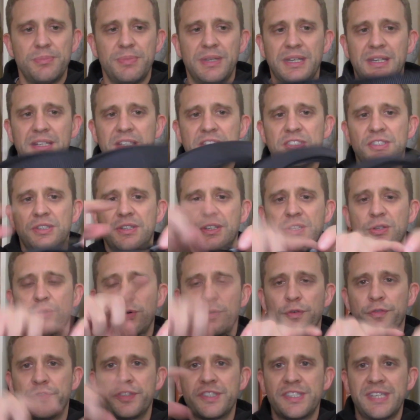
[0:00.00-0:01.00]
because you can
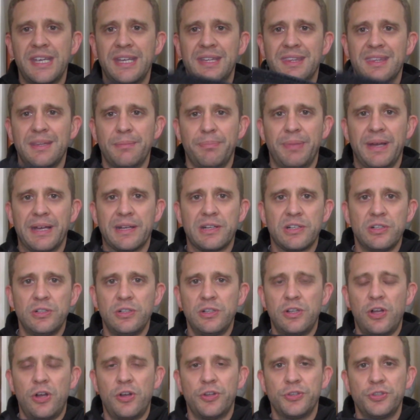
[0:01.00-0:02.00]
offset the
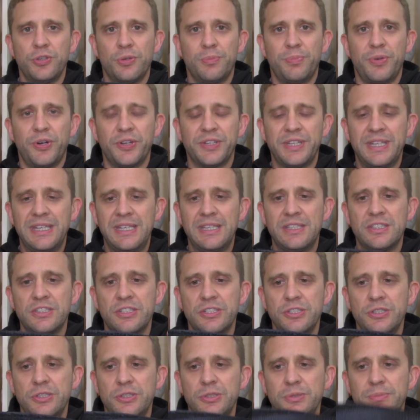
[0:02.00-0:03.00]
buckle on your body
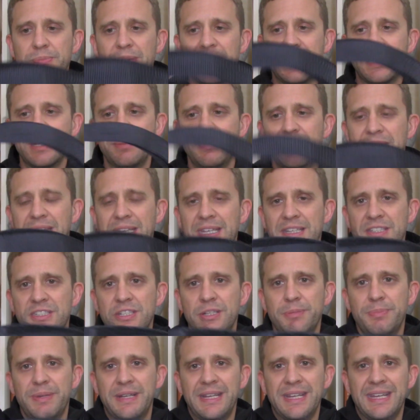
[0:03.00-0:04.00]
to make it a bit
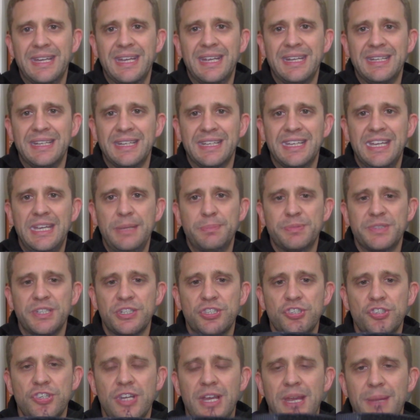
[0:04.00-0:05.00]
easier. But again, it keeps
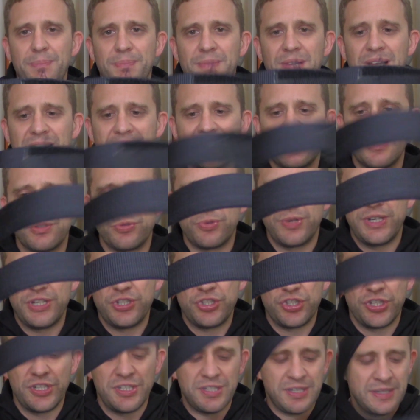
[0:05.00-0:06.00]
its shape nice and
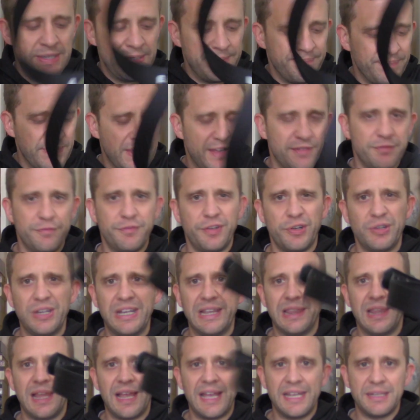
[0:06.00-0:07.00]
rigid. Very
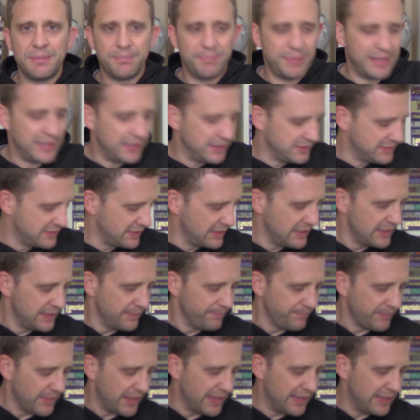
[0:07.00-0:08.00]
light belt.
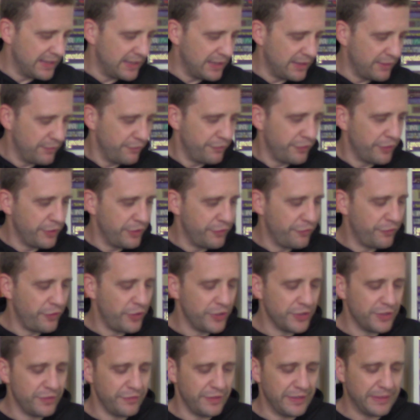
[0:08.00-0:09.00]
Very
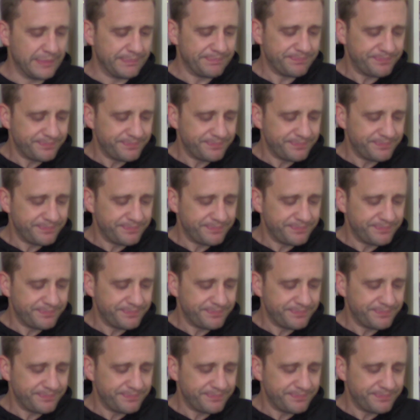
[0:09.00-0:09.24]
fond of it.